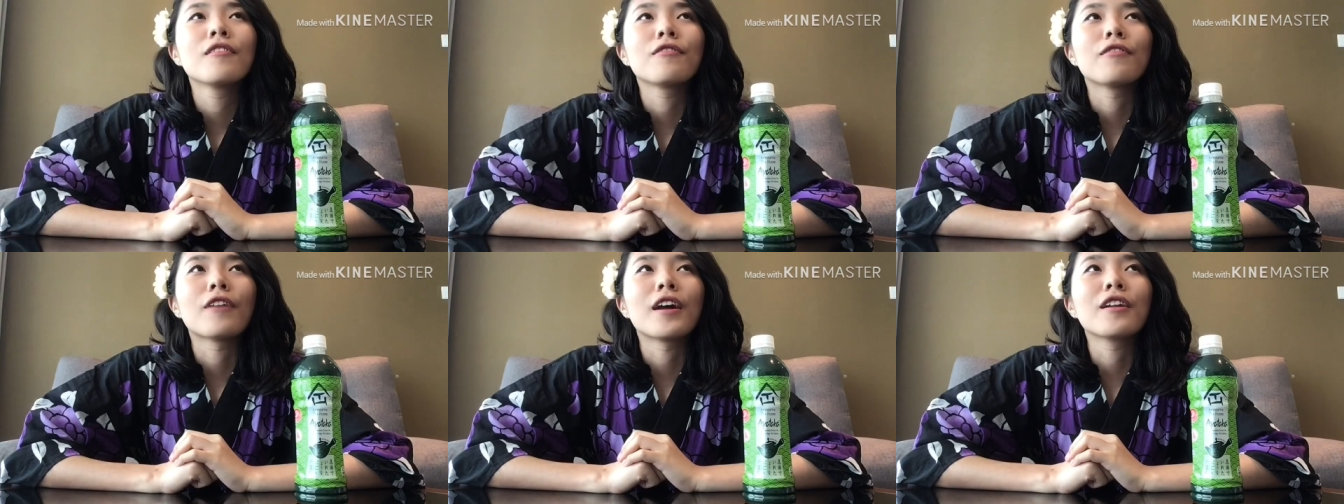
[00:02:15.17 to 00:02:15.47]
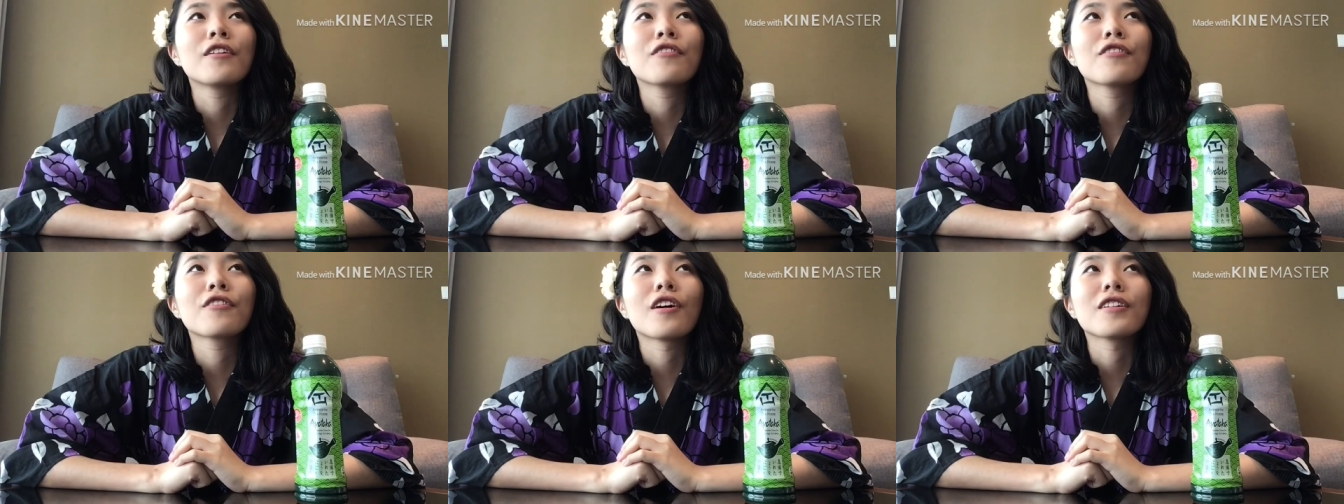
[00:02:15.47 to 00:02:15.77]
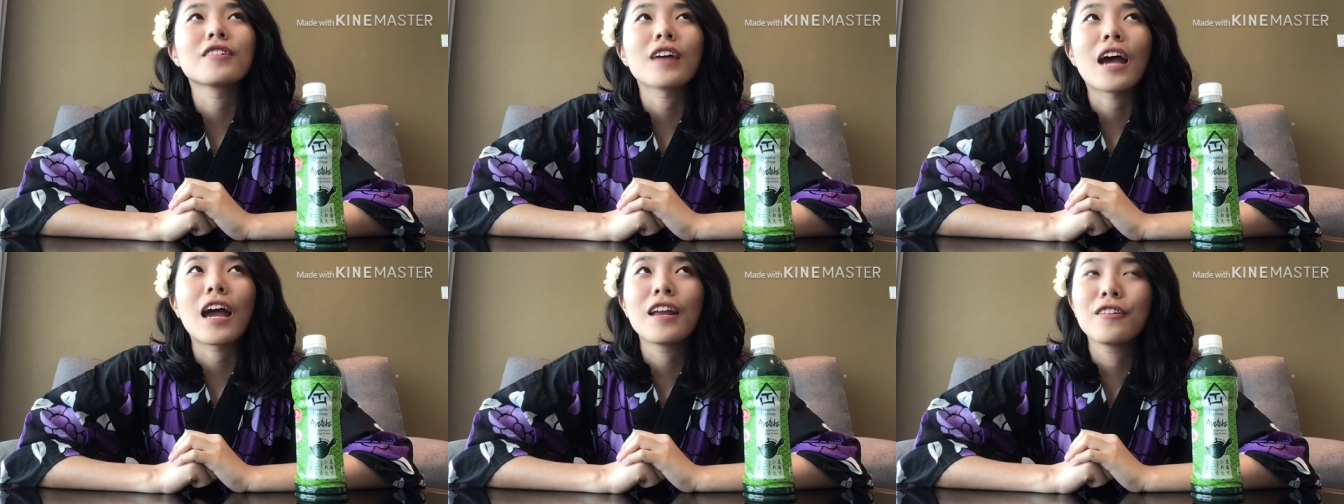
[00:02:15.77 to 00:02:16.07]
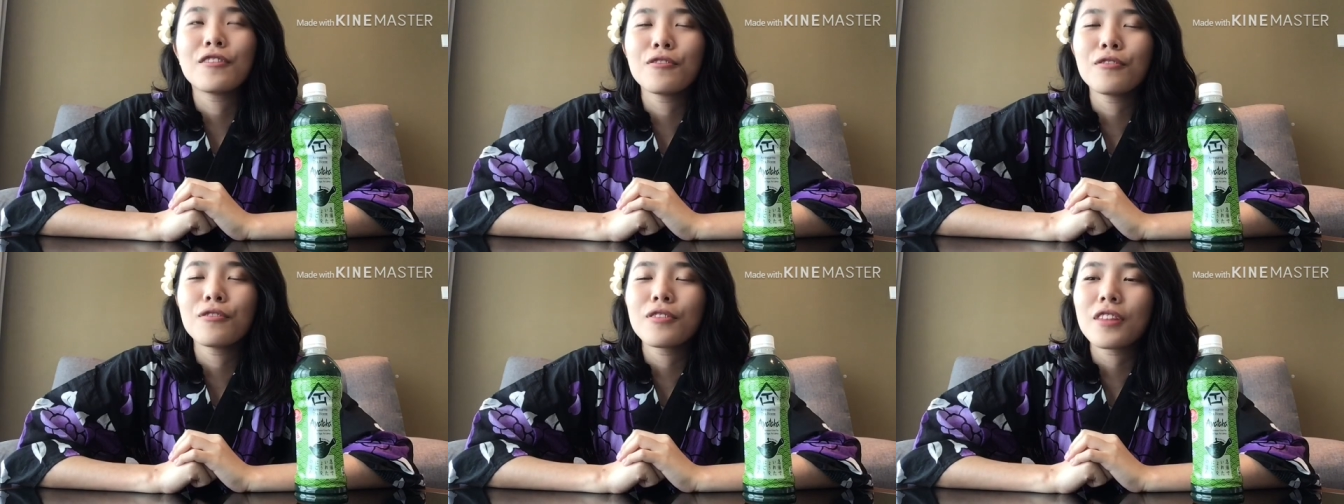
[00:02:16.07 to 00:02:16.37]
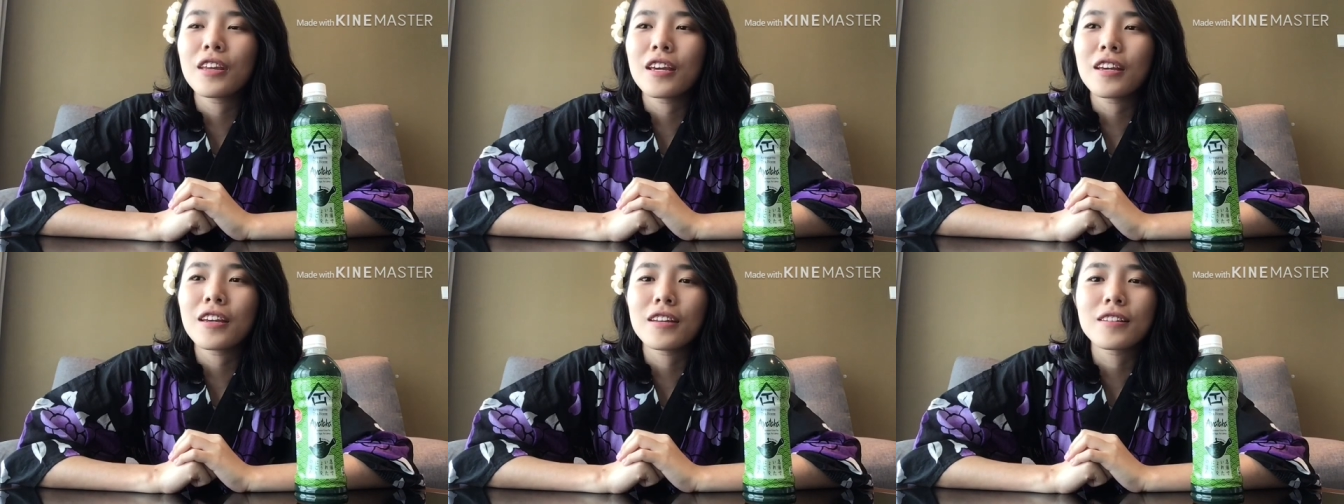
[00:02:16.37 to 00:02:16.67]
Final thoughts, I do
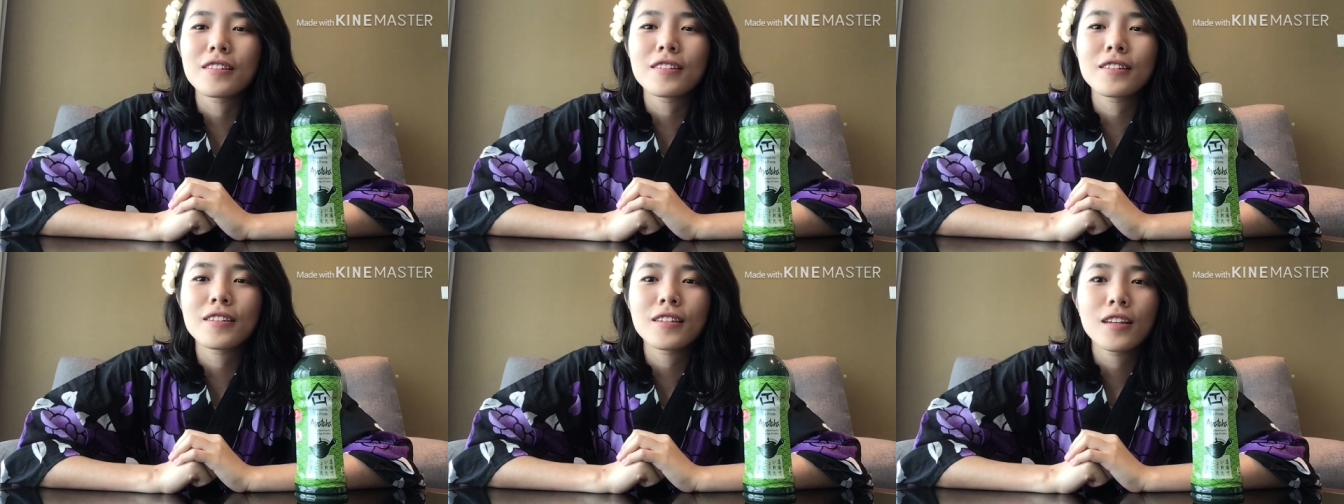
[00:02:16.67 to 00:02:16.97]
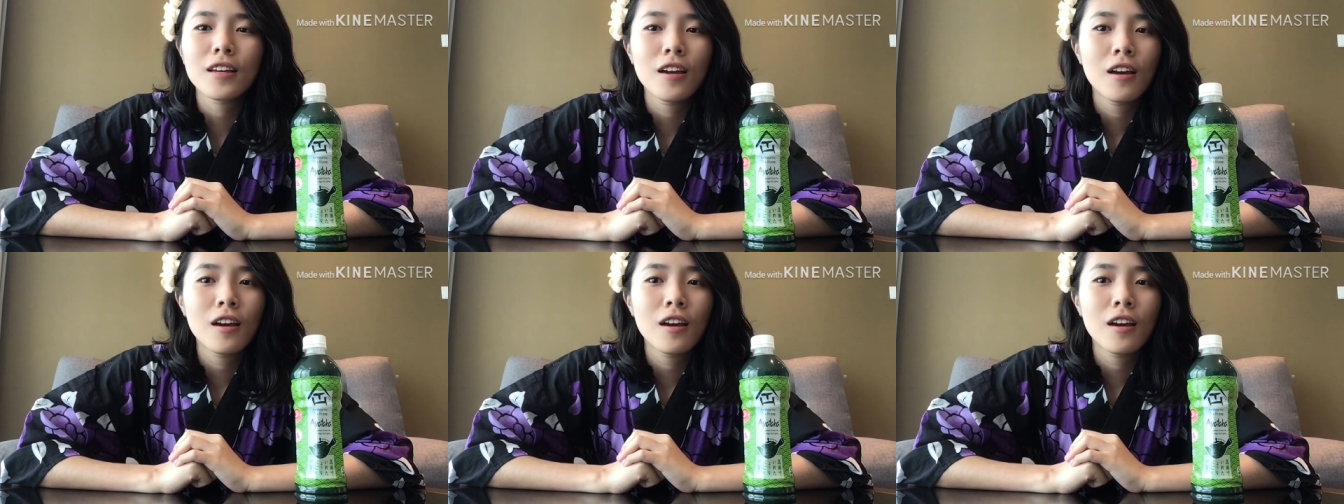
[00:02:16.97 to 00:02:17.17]
think it's